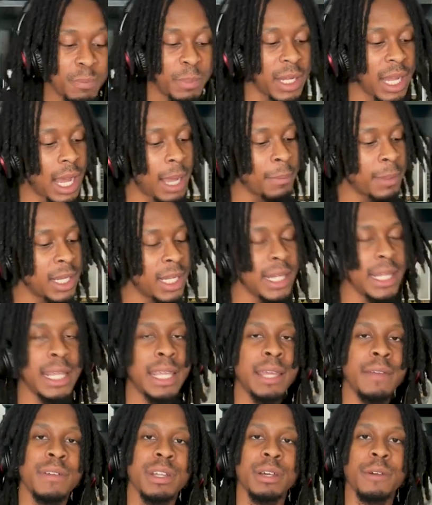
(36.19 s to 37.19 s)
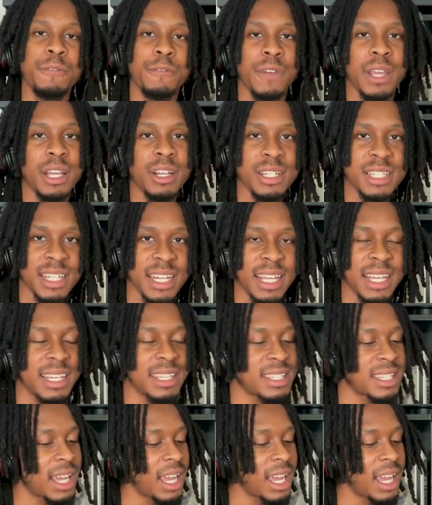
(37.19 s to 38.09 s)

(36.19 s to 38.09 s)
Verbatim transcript: but I'm gonna give it a fair chance.